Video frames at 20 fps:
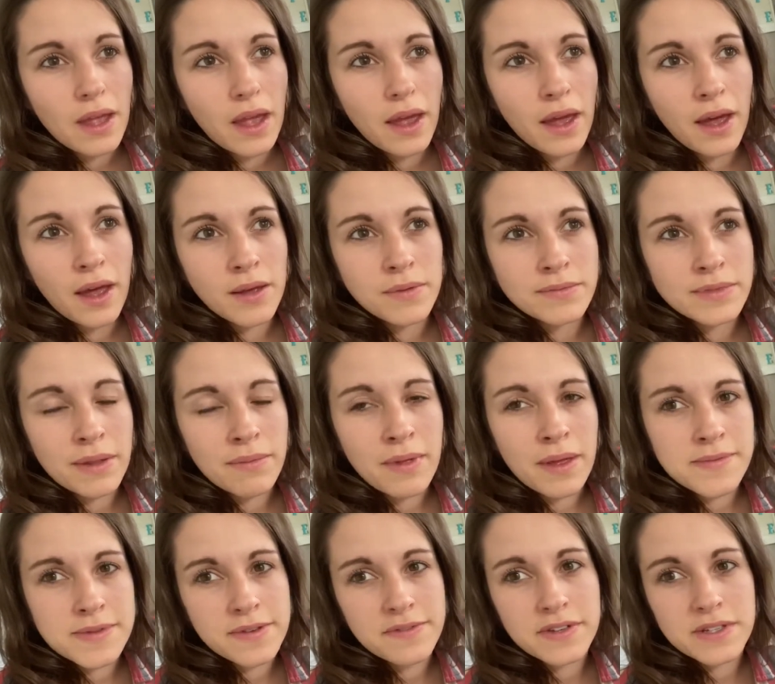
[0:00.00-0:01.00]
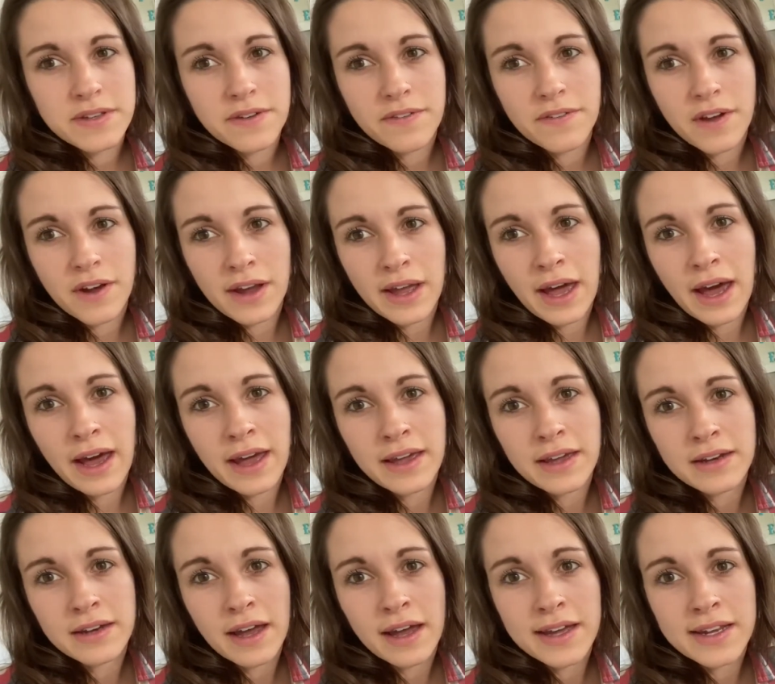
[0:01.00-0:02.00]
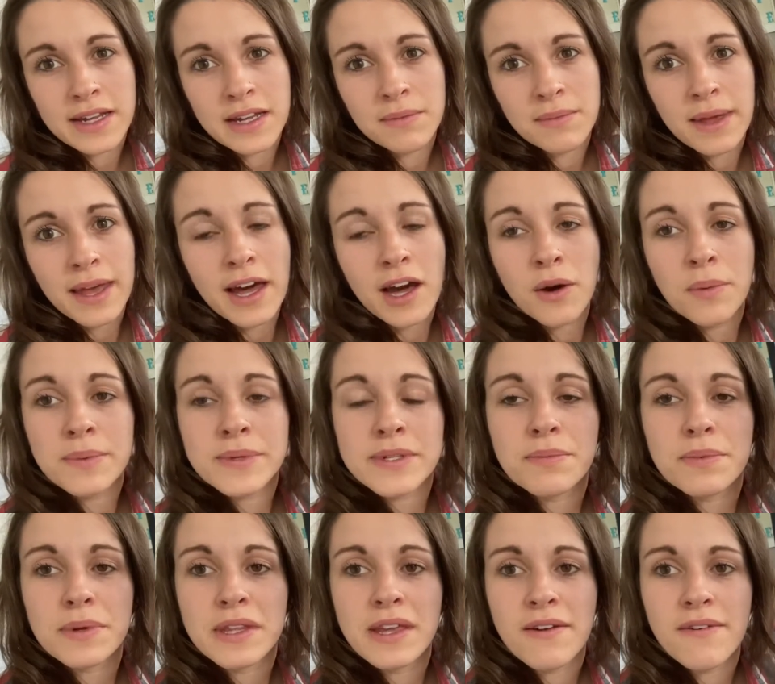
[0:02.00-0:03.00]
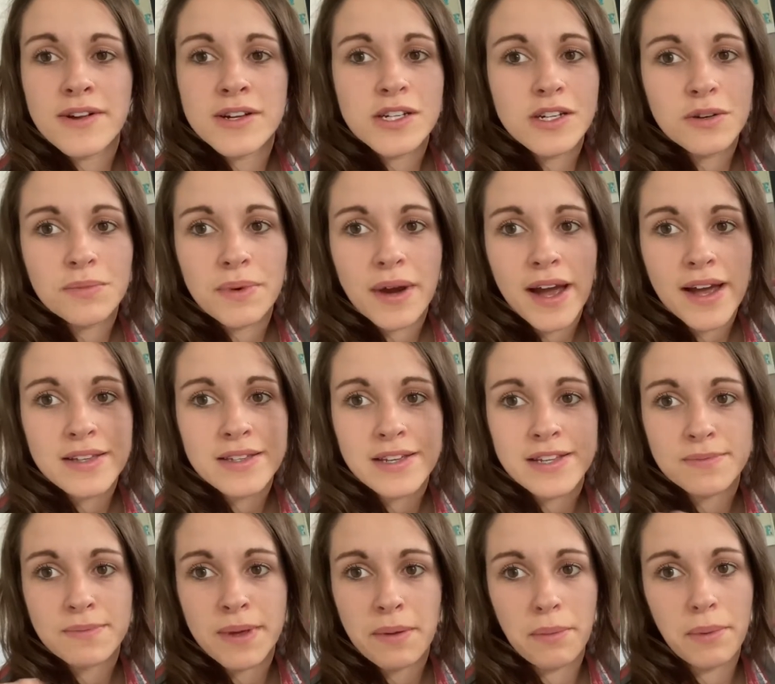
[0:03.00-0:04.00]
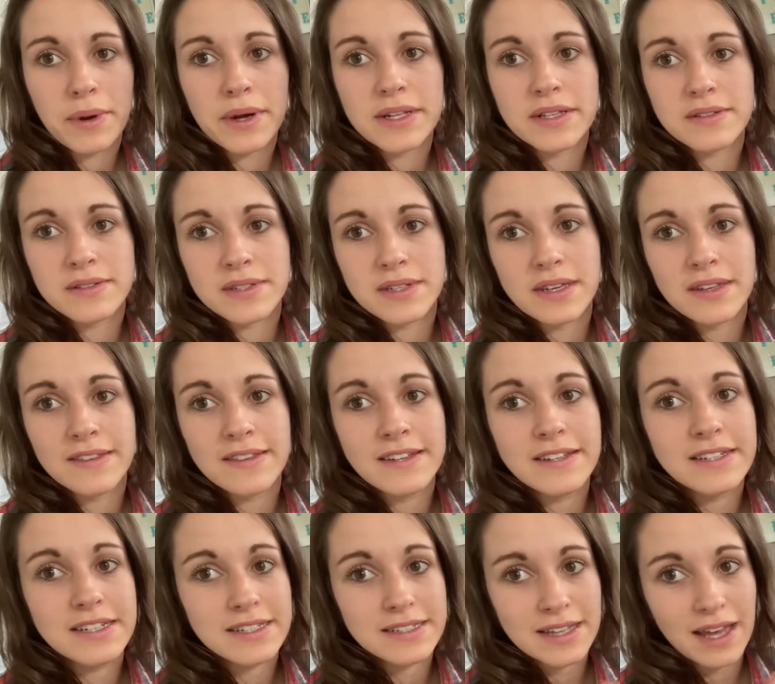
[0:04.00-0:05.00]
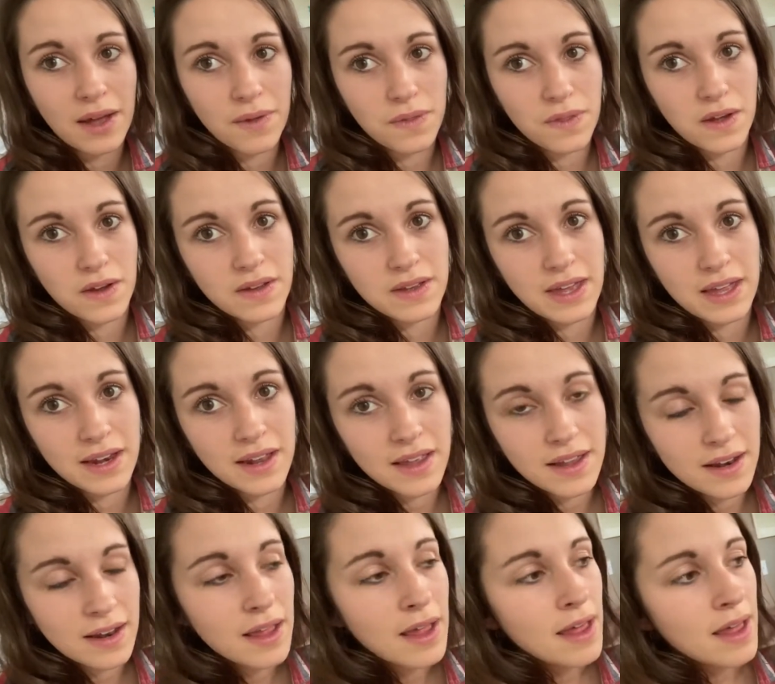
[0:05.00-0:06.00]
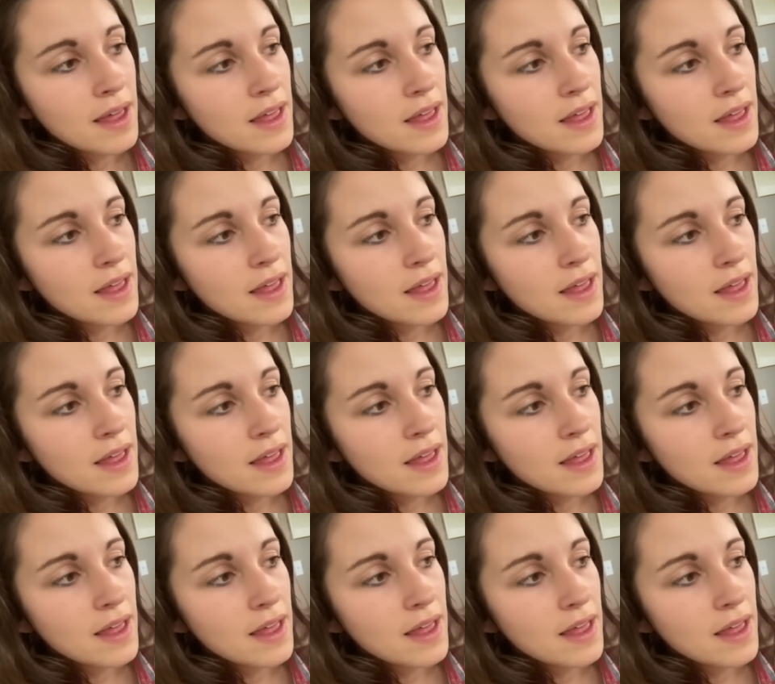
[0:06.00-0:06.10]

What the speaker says: Sometimes if it's a very high-end item, it helps the original price because people can see the discount they're getting.